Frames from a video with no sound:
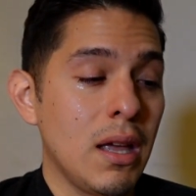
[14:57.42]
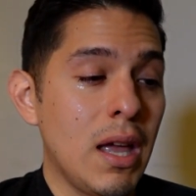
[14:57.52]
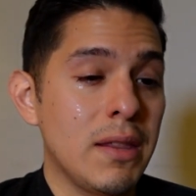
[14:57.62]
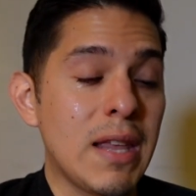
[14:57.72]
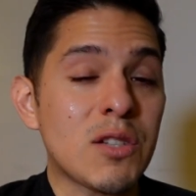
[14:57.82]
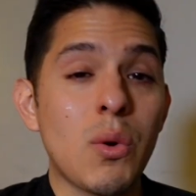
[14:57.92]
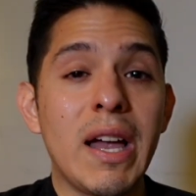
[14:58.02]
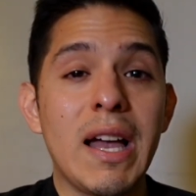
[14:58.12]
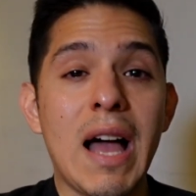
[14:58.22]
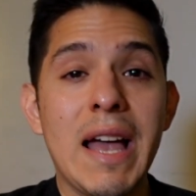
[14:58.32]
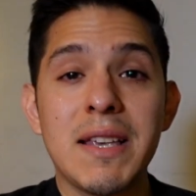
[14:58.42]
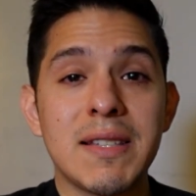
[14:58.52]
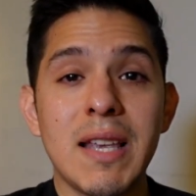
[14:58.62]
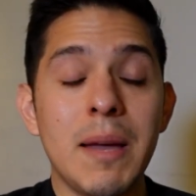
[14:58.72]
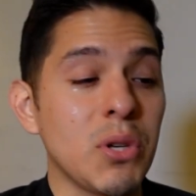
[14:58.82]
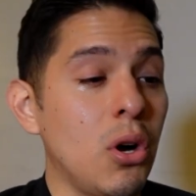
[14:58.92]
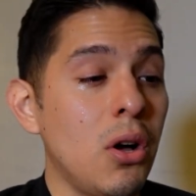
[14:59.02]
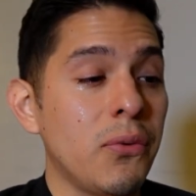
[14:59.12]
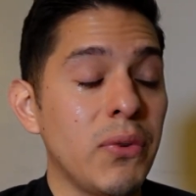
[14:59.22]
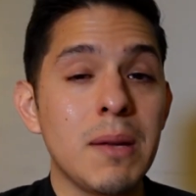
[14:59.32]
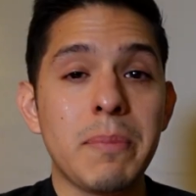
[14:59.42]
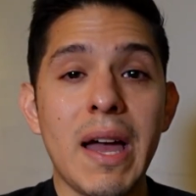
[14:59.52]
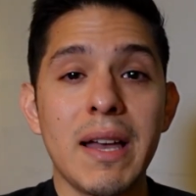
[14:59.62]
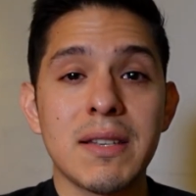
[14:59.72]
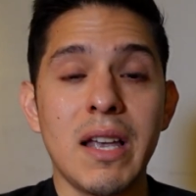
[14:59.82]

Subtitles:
And that's why I accept all feedbacks.